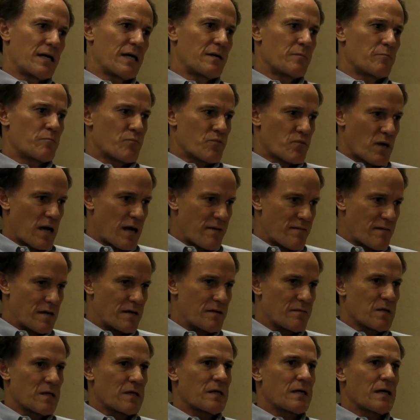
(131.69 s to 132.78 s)
In
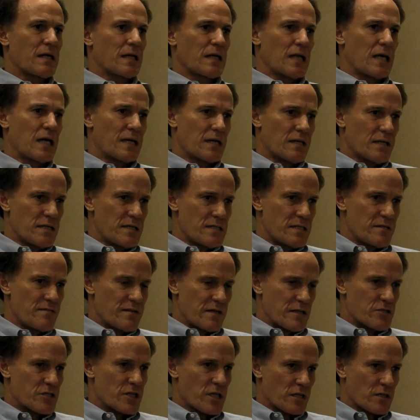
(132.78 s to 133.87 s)
private, a lot of these
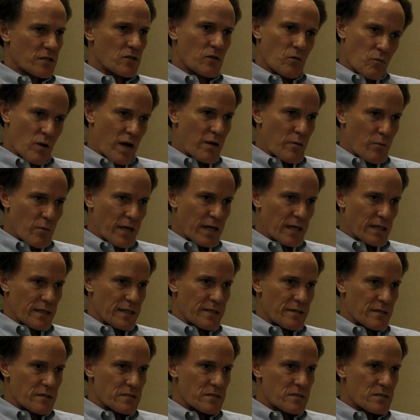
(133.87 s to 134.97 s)
evangelical right-wing
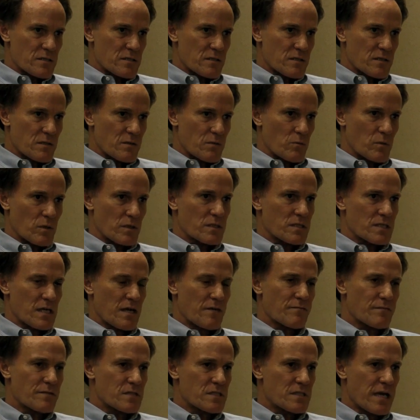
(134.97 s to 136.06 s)
leaders were
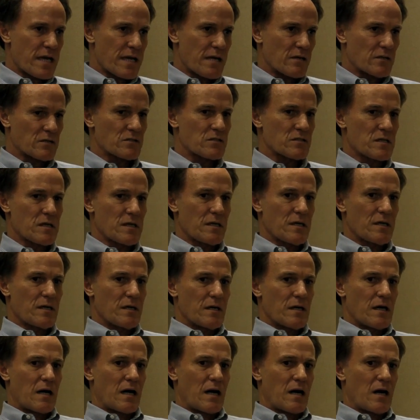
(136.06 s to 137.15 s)
tough as nails,
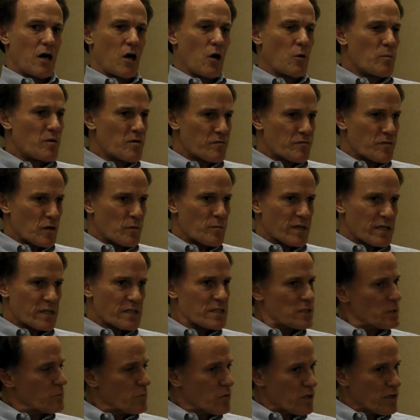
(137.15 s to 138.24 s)
homophobic
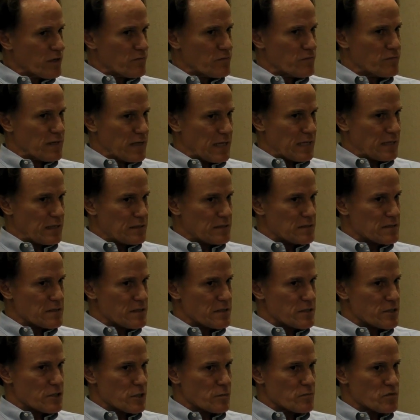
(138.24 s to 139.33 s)
to the point of violence
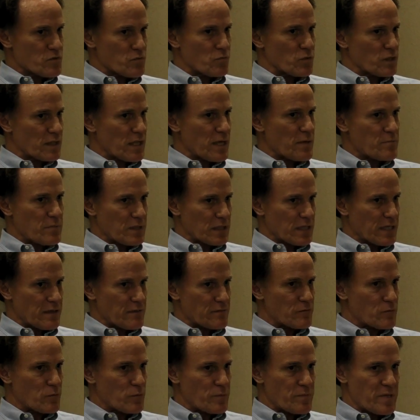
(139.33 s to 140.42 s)
in terms of what they
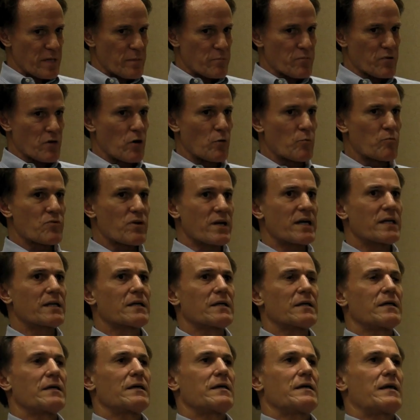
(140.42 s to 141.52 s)
believed would be appropriate.
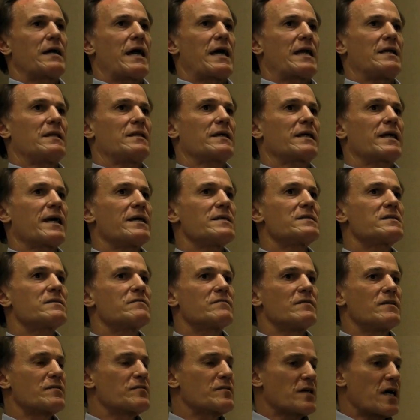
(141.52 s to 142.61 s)
And in the case
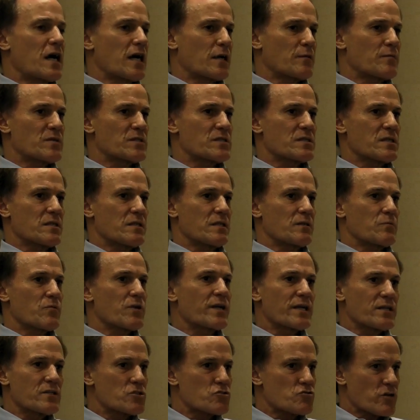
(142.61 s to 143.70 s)
of the theonomists and the
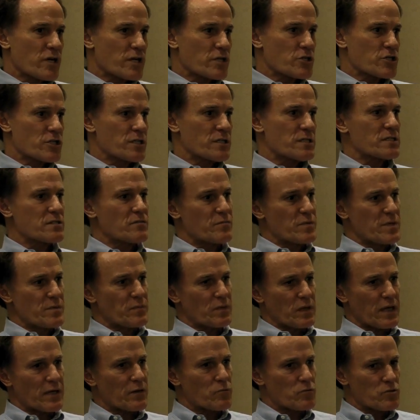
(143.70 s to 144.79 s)
reconstructionists, of
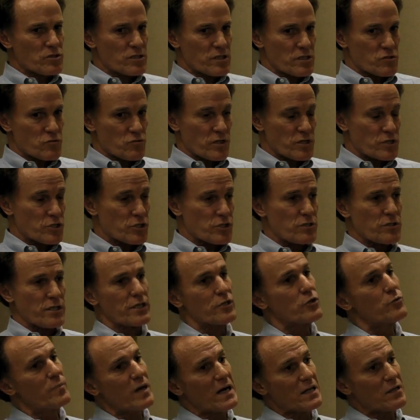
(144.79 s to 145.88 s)
people like Rousas Rushdoony,
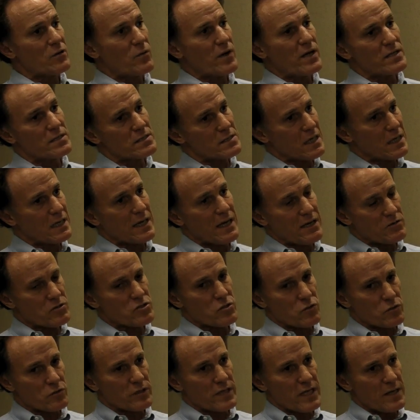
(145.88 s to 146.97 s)
who, by the way, is not a
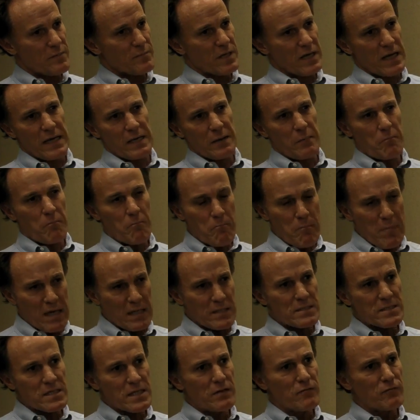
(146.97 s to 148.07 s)
household name, but had
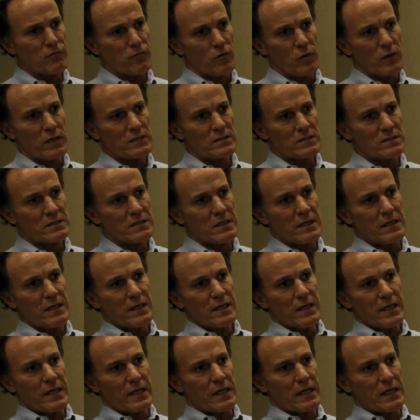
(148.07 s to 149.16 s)
immense influence
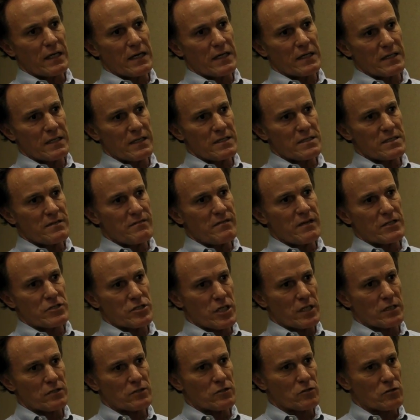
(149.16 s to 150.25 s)
in a lot of these
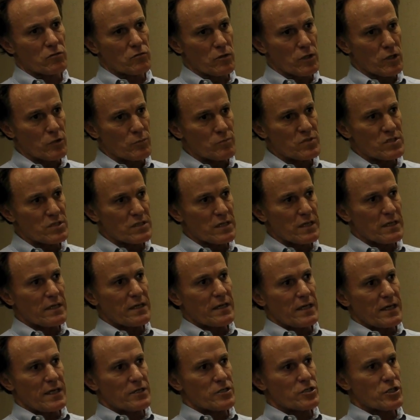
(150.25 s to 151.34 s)
evangelical groups
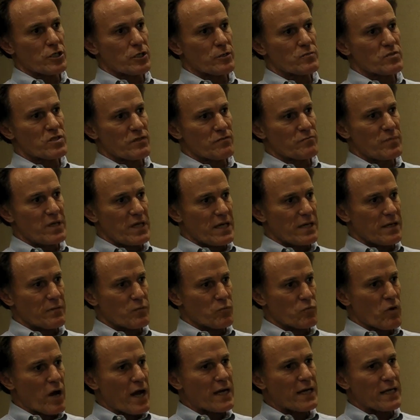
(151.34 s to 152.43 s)
in terms of
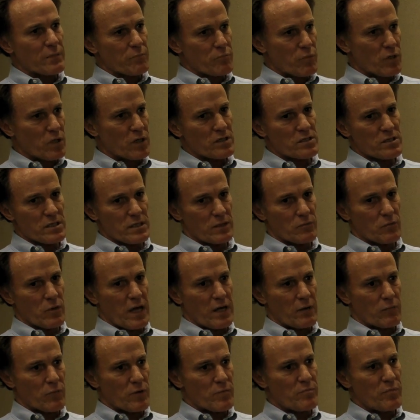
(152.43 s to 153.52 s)
writing books
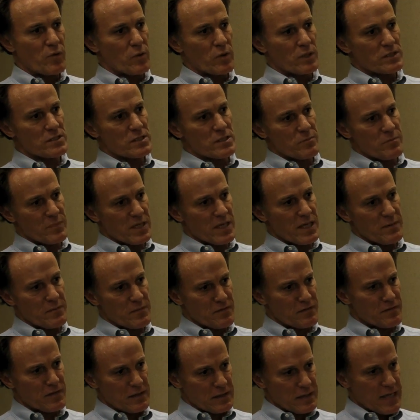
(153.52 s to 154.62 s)
and reports that became
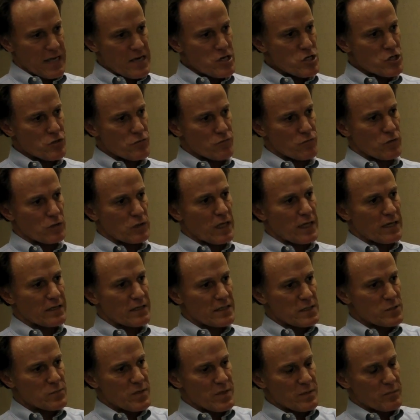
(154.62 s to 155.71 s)
the foundation for a lot of
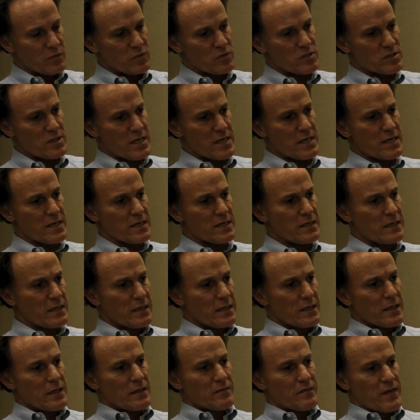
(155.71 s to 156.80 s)
these people's thinking,
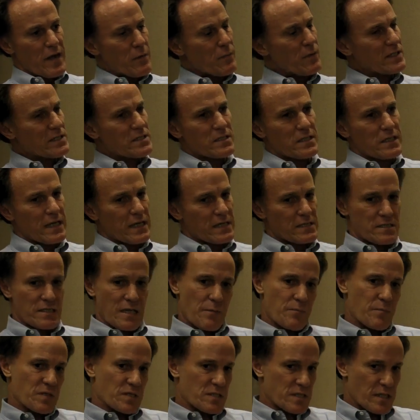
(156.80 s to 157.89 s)
they went to the next
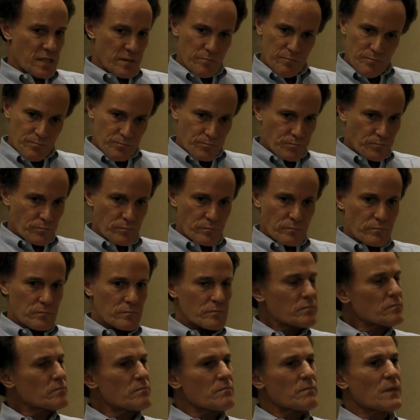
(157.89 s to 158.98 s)
step and said,
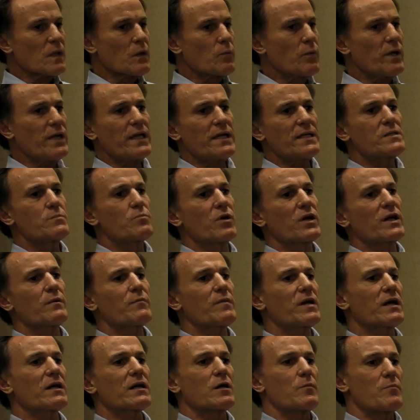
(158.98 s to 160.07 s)
we need to bring
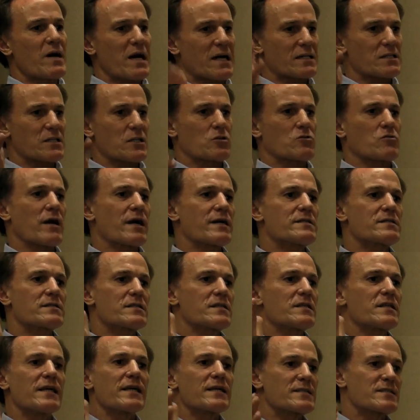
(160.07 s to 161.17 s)
America back to Christ
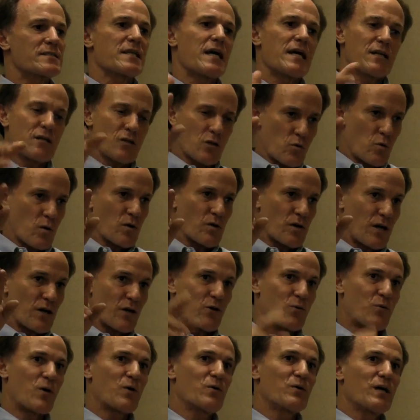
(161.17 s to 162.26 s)
to the extent, quote
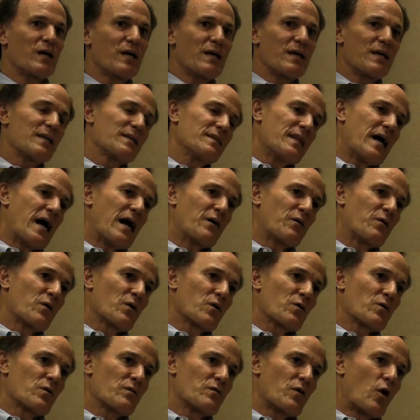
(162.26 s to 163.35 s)
unquote, that
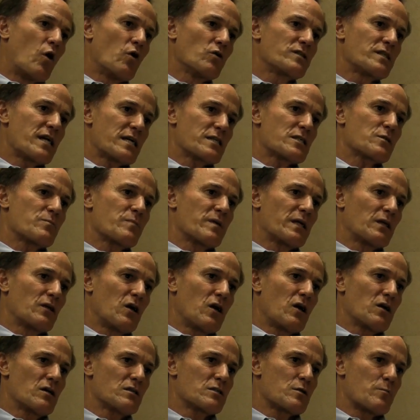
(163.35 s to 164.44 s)
Old Testament
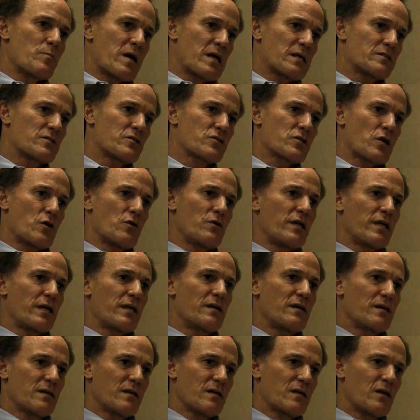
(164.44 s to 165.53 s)
laws about
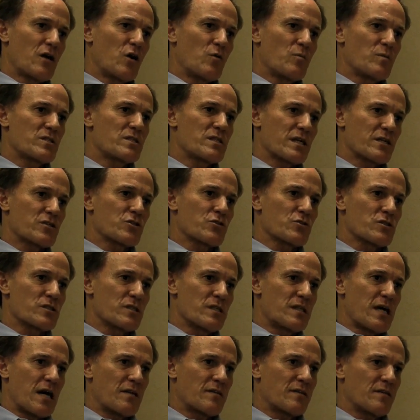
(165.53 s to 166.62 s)
stoning homosexuals
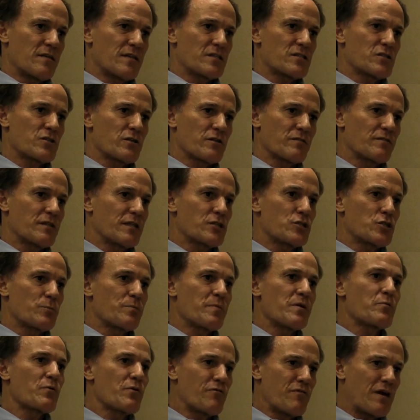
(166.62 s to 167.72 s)
to death and this sort of thing should
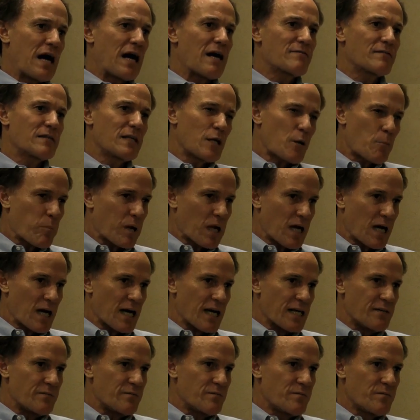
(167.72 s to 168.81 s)
be revived and
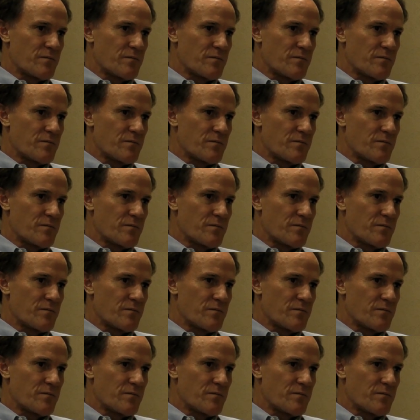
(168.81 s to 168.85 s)
applied.